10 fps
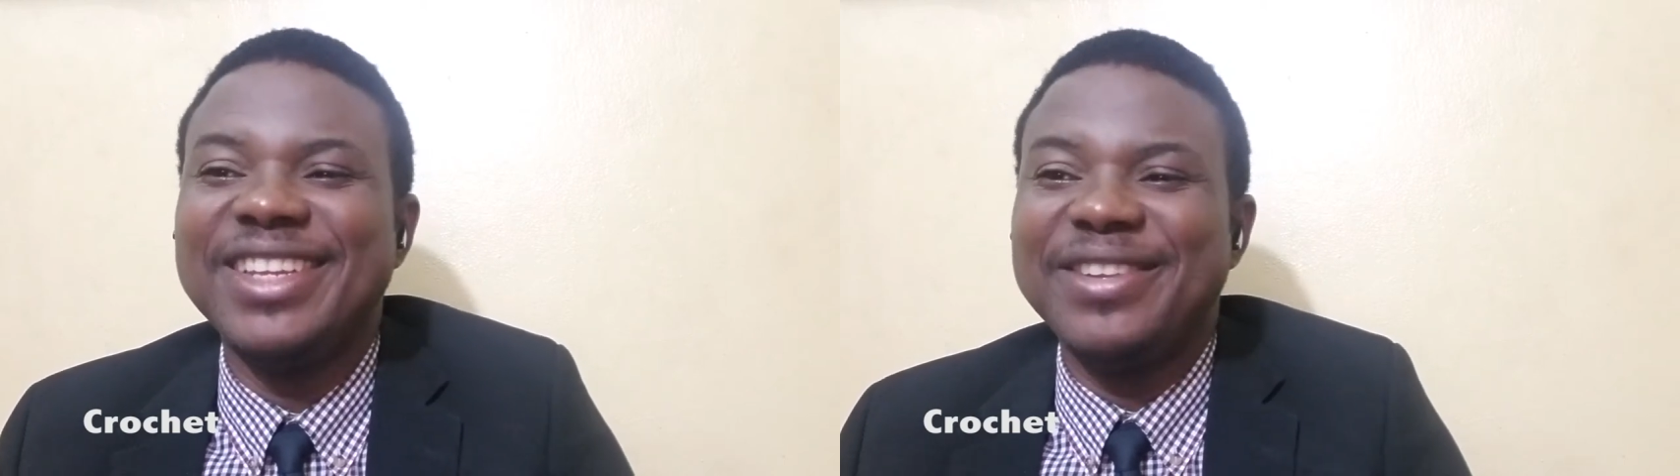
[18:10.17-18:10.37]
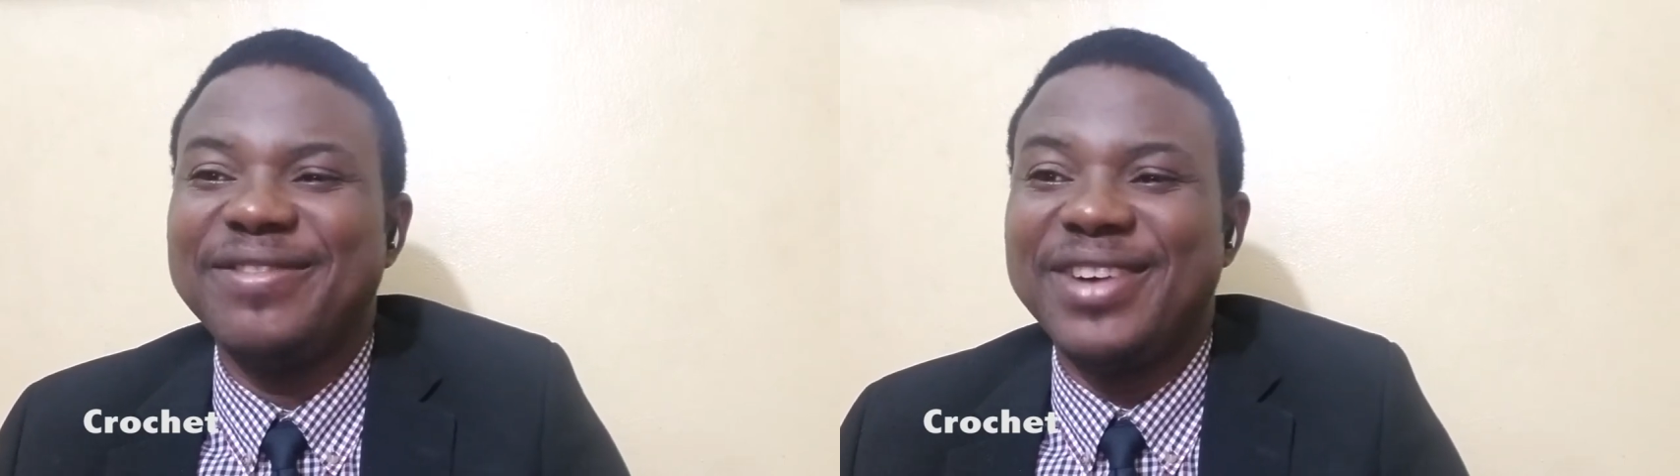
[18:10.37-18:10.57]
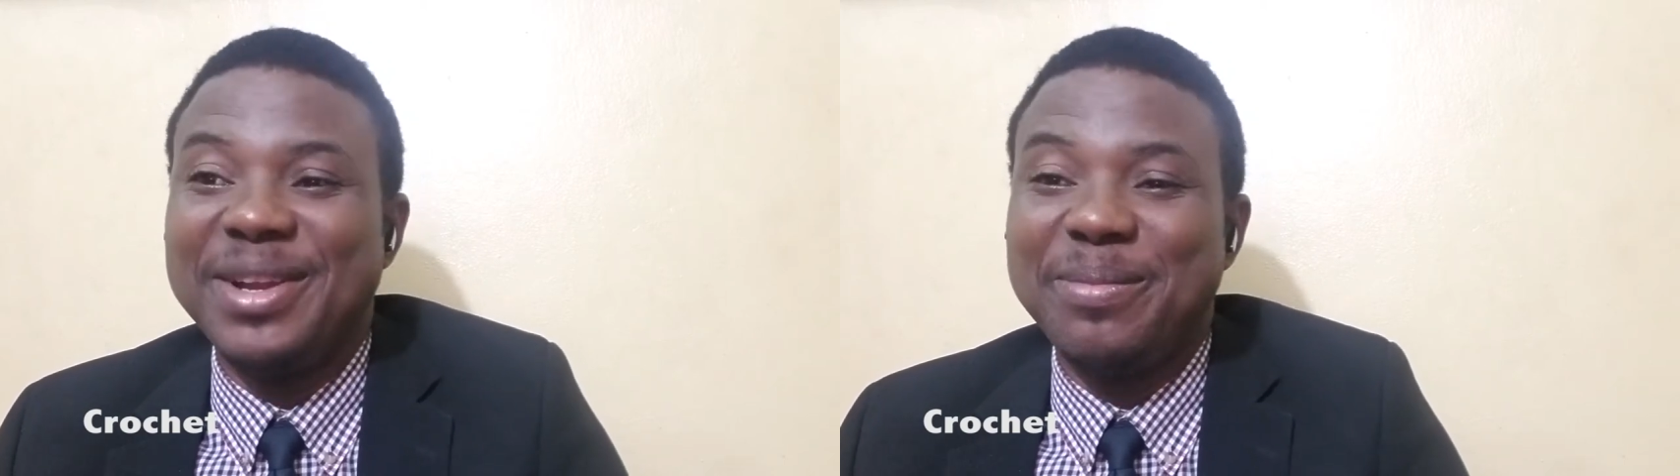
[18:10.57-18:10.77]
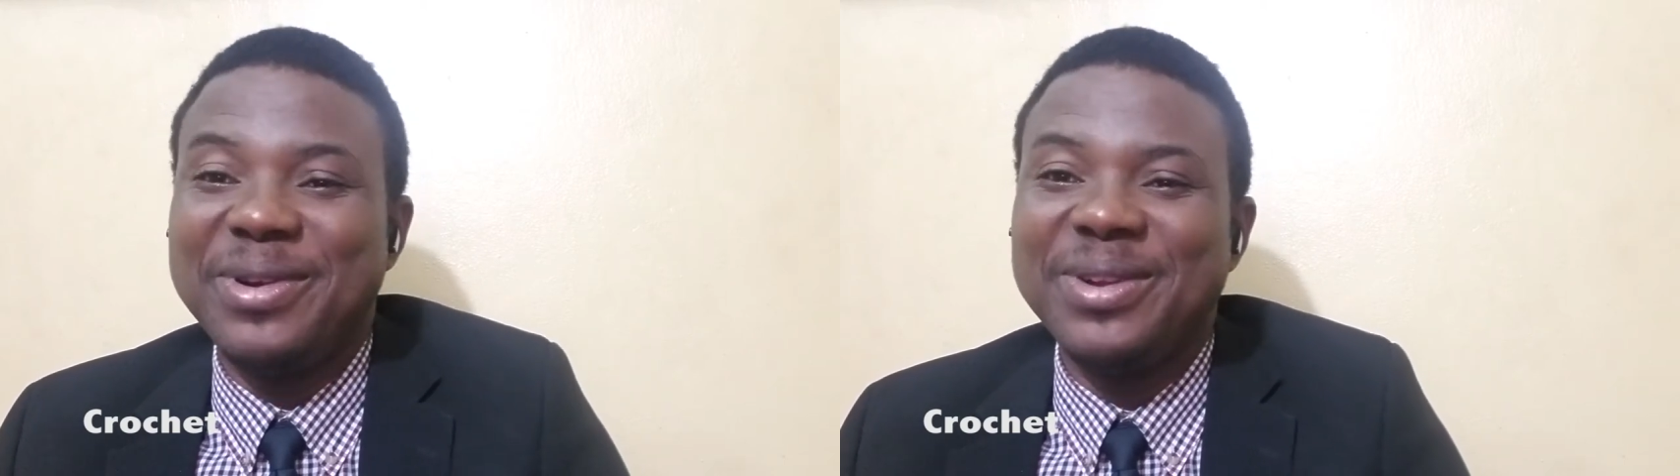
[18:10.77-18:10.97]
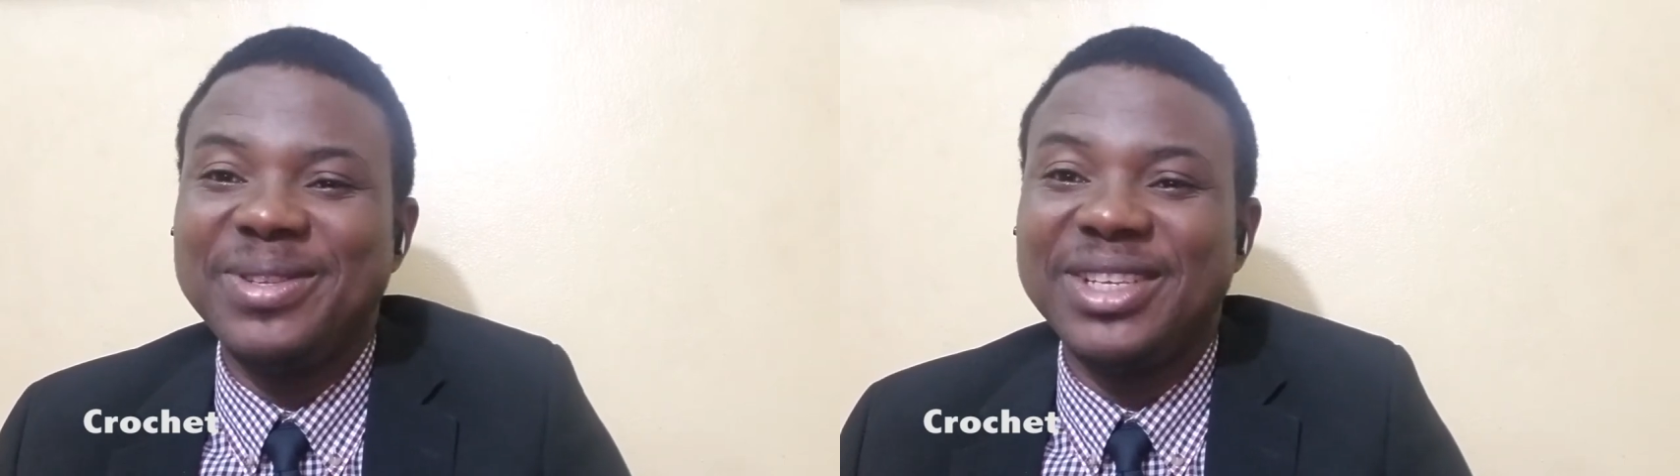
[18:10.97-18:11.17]
Funny
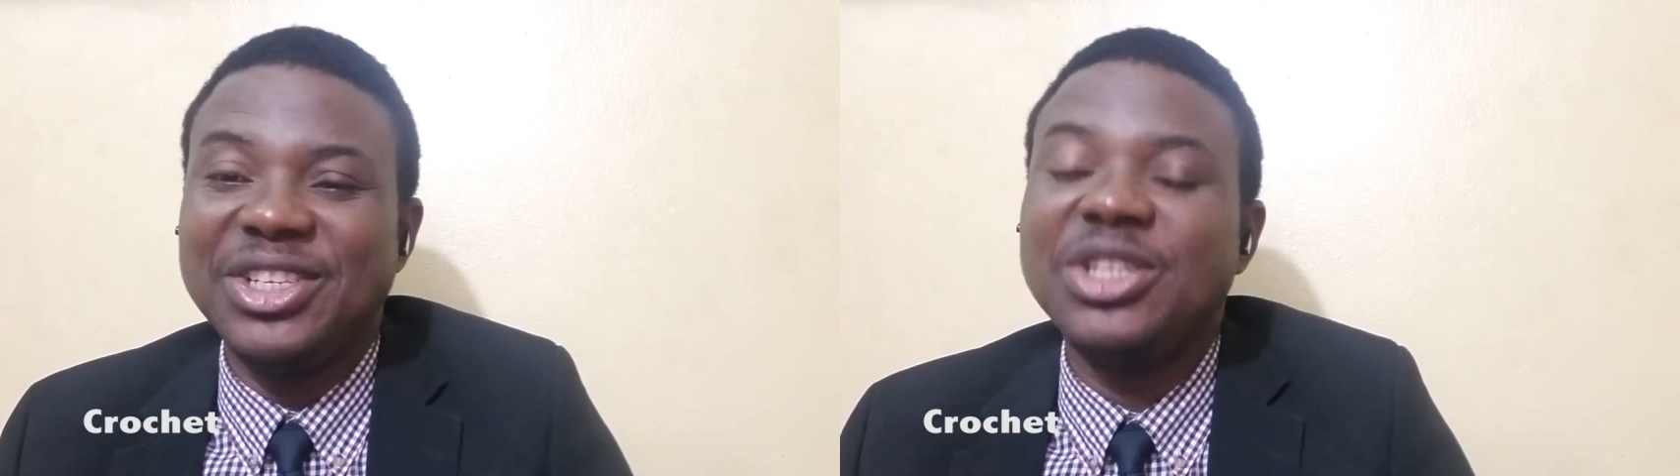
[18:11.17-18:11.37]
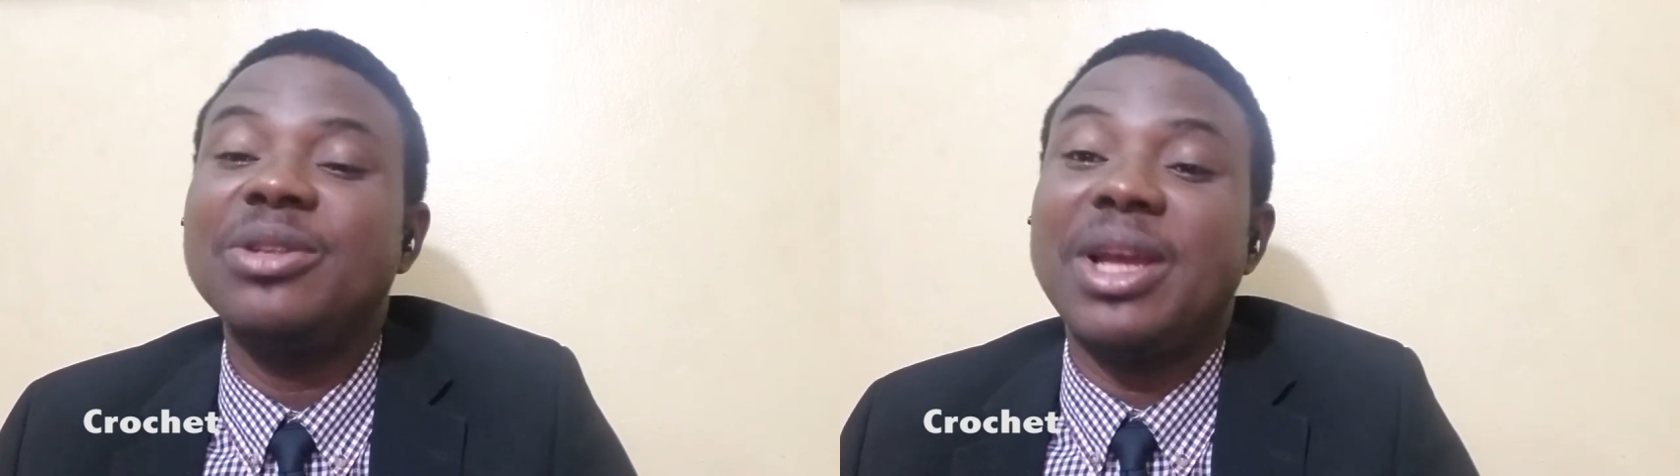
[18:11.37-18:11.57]
pronunciation.